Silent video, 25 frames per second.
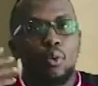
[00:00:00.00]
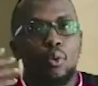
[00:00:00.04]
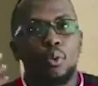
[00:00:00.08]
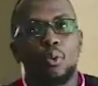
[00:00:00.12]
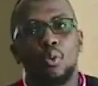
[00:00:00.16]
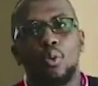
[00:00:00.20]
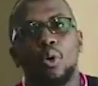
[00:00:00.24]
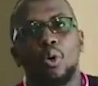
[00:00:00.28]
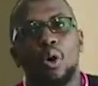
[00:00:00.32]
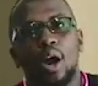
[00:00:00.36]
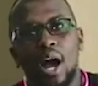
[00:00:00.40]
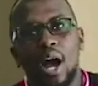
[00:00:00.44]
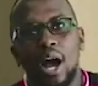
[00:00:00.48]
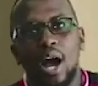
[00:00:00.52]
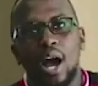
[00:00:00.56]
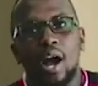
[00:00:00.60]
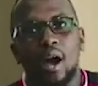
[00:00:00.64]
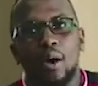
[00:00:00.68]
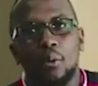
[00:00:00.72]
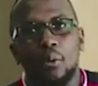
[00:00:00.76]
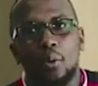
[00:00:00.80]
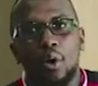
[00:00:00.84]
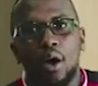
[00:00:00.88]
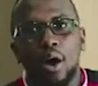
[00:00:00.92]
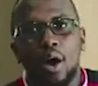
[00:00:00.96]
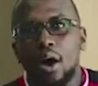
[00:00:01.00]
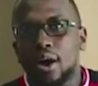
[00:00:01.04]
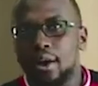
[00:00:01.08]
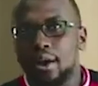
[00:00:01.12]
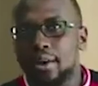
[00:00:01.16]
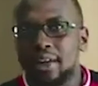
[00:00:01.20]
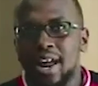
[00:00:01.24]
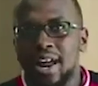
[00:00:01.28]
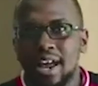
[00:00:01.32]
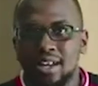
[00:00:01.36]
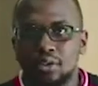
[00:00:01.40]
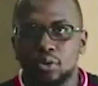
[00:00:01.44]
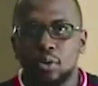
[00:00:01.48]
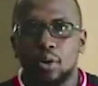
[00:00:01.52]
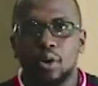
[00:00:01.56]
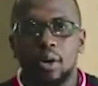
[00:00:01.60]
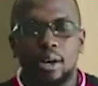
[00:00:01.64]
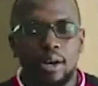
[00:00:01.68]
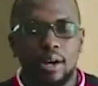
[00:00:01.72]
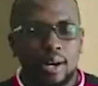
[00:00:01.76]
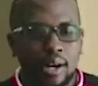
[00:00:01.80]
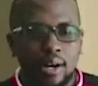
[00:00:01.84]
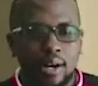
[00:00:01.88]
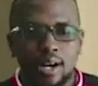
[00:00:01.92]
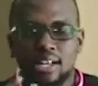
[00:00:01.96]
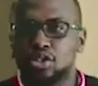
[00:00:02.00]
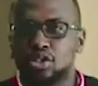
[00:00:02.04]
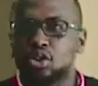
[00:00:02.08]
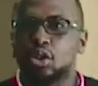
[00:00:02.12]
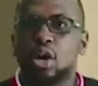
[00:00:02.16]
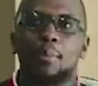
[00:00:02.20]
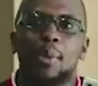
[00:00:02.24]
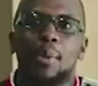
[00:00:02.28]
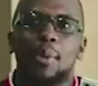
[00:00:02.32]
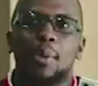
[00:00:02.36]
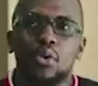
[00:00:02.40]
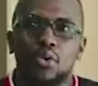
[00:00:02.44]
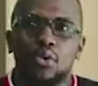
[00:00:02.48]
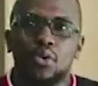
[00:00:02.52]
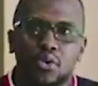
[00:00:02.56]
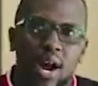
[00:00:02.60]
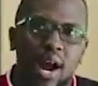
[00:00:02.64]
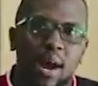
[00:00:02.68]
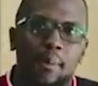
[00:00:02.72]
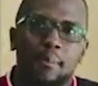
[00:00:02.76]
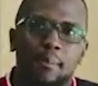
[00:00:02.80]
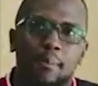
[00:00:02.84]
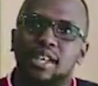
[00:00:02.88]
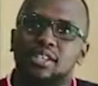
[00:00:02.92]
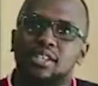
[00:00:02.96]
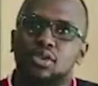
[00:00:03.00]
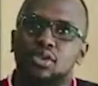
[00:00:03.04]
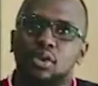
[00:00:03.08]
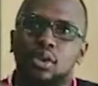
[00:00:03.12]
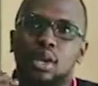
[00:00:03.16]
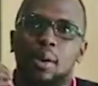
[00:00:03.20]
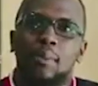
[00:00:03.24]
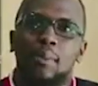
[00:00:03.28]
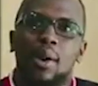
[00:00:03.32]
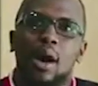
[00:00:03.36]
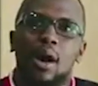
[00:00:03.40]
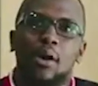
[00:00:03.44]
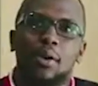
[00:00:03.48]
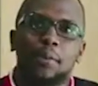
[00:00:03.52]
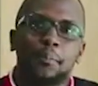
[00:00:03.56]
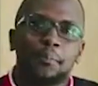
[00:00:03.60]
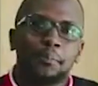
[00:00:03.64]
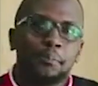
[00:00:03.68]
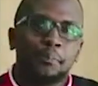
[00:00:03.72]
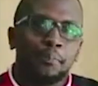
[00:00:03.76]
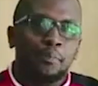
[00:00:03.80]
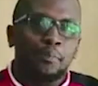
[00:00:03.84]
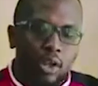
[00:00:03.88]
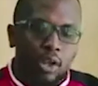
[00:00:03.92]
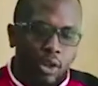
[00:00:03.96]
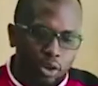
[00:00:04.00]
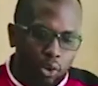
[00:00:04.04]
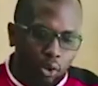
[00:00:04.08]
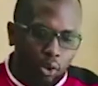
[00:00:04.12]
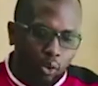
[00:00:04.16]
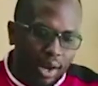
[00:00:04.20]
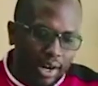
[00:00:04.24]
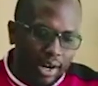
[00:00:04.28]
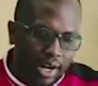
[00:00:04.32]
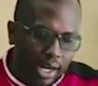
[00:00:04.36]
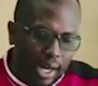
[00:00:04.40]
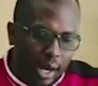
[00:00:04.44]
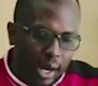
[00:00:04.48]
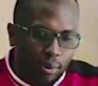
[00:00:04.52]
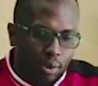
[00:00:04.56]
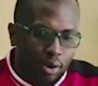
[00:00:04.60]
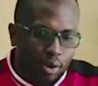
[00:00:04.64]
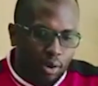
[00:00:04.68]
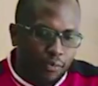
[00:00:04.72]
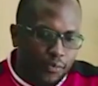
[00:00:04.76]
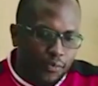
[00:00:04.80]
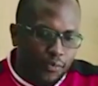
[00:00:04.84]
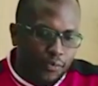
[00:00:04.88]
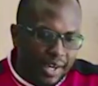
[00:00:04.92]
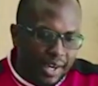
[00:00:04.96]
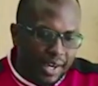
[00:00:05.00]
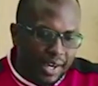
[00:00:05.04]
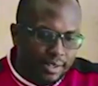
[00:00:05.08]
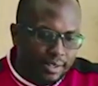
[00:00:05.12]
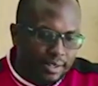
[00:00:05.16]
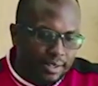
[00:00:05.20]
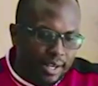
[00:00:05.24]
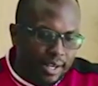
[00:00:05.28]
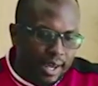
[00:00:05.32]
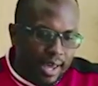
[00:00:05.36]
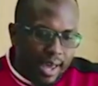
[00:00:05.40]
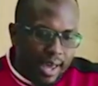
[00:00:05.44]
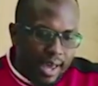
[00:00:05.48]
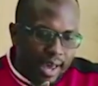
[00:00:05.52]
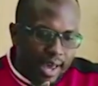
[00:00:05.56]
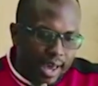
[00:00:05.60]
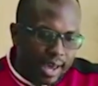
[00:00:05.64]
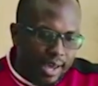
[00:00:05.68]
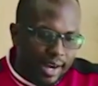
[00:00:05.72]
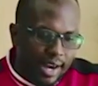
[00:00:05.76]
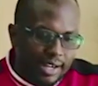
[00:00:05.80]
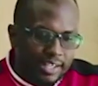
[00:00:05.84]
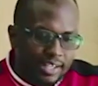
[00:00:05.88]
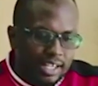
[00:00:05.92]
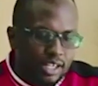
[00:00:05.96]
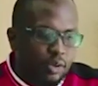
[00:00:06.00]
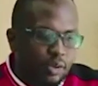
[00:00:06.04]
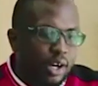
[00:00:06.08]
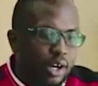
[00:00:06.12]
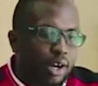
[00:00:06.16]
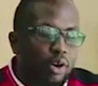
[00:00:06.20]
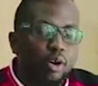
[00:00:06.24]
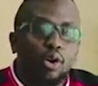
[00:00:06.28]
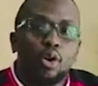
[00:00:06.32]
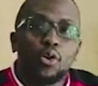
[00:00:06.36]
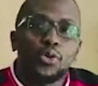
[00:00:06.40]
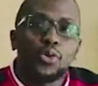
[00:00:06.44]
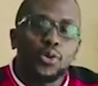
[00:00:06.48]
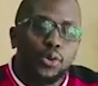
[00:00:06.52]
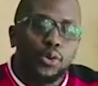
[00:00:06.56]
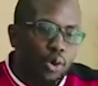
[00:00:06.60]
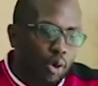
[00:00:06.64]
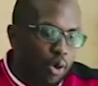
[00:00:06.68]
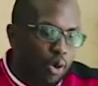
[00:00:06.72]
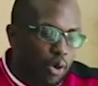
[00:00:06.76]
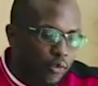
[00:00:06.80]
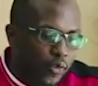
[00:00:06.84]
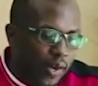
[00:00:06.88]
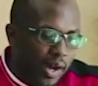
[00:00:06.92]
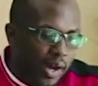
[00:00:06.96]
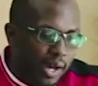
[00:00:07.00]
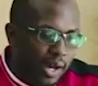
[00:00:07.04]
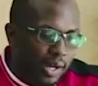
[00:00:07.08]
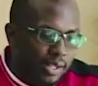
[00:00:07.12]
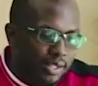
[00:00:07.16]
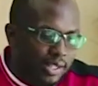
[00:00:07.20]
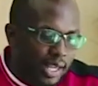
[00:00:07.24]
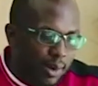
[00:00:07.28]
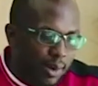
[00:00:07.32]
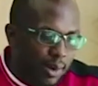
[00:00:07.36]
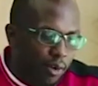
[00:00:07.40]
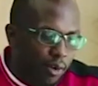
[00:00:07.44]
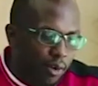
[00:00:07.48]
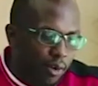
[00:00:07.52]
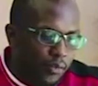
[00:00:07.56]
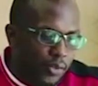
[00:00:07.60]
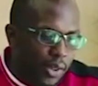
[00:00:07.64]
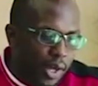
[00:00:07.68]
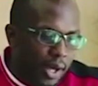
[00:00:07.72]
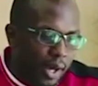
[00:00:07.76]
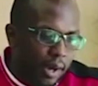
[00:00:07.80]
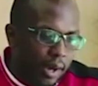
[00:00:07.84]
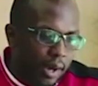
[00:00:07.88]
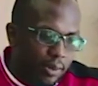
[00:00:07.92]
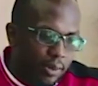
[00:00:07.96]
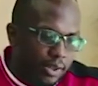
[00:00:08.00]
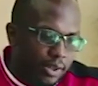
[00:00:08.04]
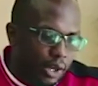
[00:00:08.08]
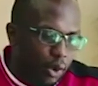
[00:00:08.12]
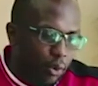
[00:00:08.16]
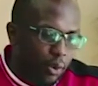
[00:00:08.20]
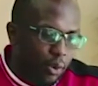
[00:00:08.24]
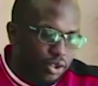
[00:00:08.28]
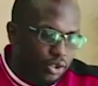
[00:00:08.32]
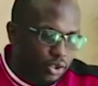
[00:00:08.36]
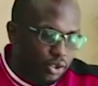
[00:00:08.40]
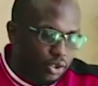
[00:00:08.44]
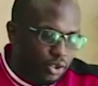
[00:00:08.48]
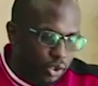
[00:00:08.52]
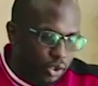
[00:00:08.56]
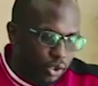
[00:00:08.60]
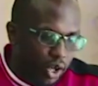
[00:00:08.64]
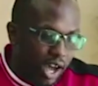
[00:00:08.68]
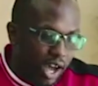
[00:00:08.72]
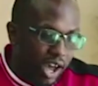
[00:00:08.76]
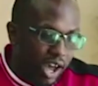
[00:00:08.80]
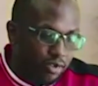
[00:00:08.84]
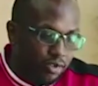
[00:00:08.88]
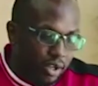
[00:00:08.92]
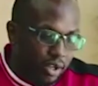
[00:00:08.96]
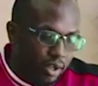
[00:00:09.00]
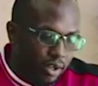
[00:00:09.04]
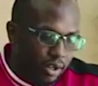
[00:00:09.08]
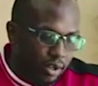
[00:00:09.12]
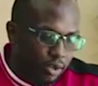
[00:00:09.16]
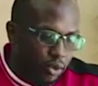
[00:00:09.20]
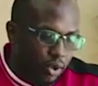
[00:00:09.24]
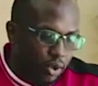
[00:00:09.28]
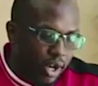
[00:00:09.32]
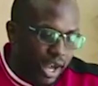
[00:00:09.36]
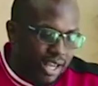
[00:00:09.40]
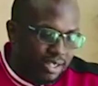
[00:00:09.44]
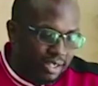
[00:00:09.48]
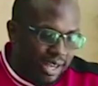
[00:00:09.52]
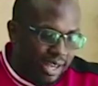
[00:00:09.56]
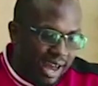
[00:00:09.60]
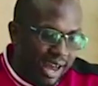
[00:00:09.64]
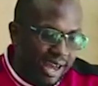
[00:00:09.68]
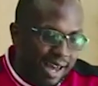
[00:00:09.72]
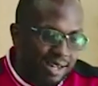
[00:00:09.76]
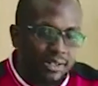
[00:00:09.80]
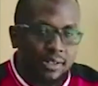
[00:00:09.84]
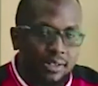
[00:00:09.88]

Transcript: uh, that, let's talk about RAM, let's talk about, you know, quite a couple of things. And I just want to go over some of uh, the questions that you guys, you guys asked.